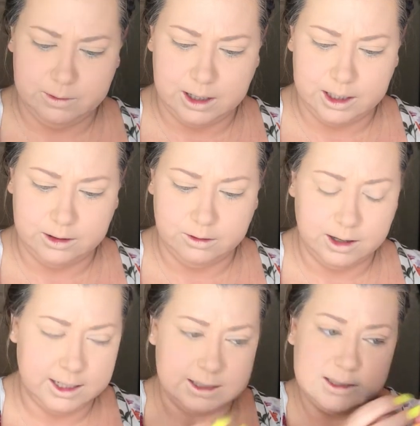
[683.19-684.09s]
What did I do?
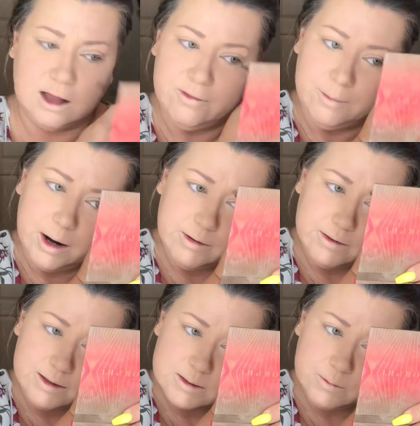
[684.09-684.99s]
I did soft brown
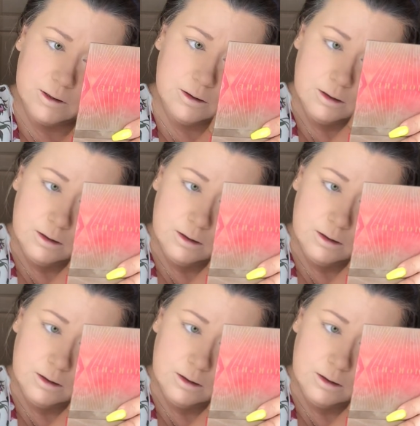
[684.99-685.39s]
in this one.